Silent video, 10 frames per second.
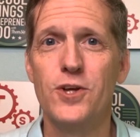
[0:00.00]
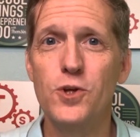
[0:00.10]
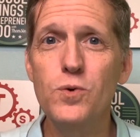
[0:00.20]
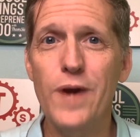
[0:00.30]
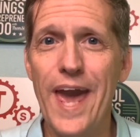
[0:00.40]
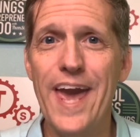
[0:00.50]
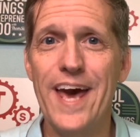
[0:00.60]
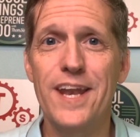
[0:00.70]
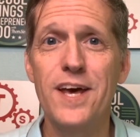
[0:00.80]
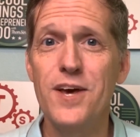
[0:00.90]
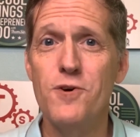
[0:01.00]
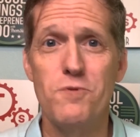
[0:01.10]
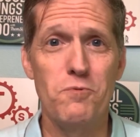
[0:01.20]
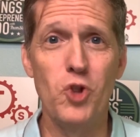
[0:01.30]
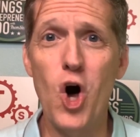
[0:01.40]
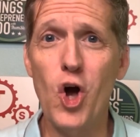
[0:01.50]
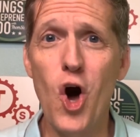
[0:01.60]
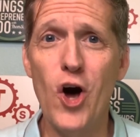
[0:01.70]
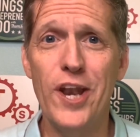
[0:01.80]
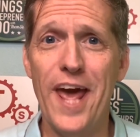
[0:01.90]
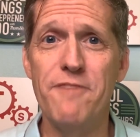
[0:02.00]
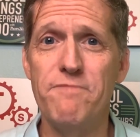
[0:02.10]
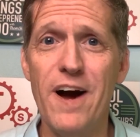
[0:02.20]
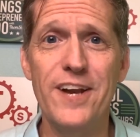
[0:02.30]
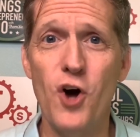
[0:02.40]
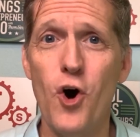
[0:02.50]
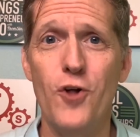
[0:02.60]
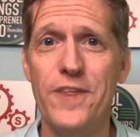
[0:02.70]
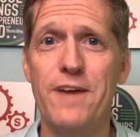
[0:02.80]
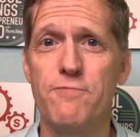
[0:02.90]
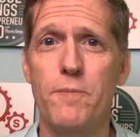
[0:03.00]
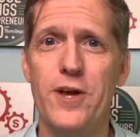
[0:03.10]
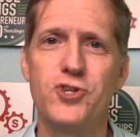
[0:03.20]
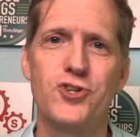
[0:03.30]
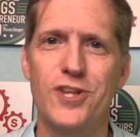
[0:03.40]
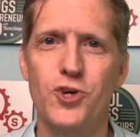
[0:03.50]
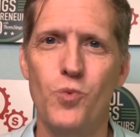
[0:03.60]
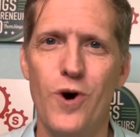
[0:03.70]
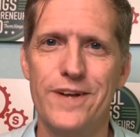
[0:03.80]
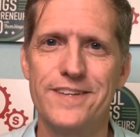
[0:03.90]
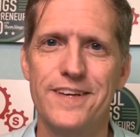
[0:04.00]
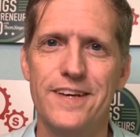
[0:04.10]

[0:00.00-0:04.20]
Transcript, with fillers: You can log on and find all the information that you want.